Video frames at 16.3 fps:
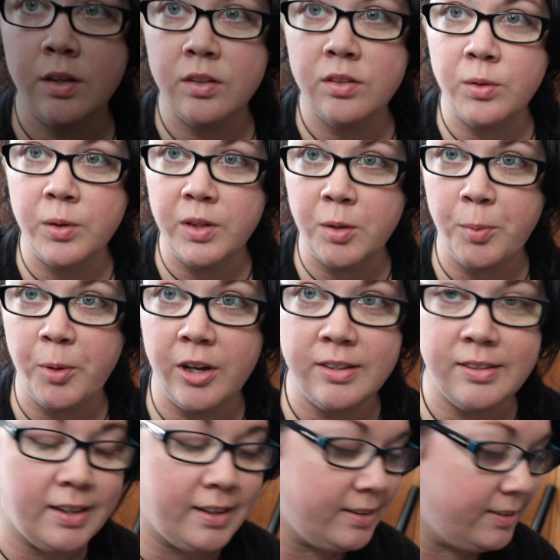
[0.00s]
so in the
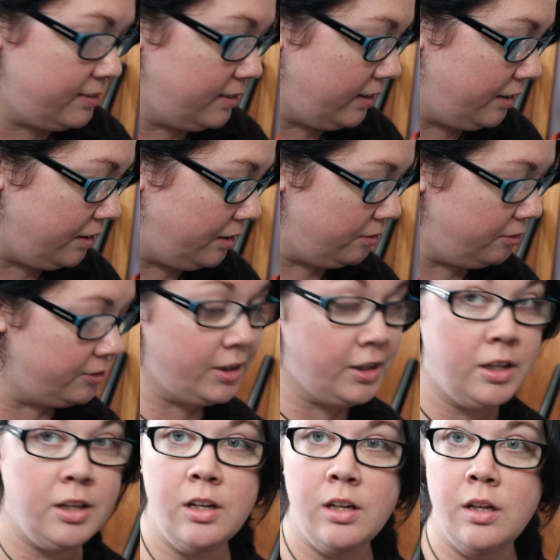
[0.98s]
process of
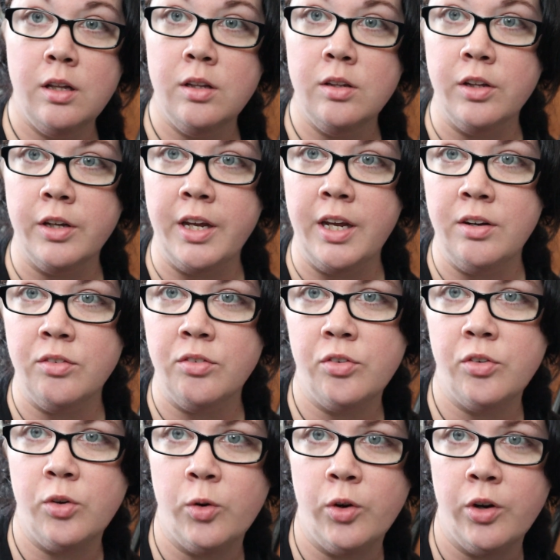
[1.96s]
looking
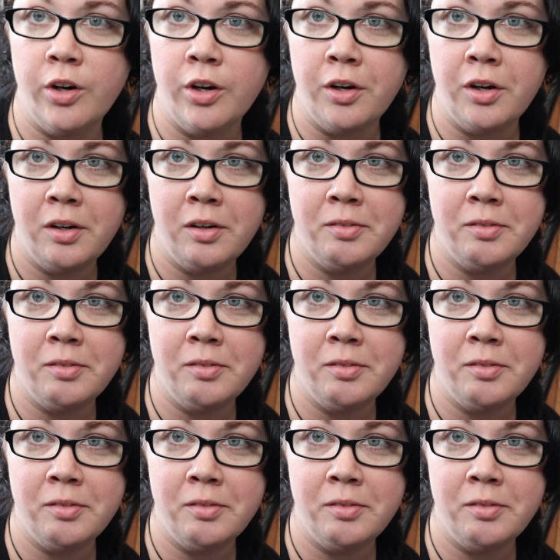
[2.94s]
for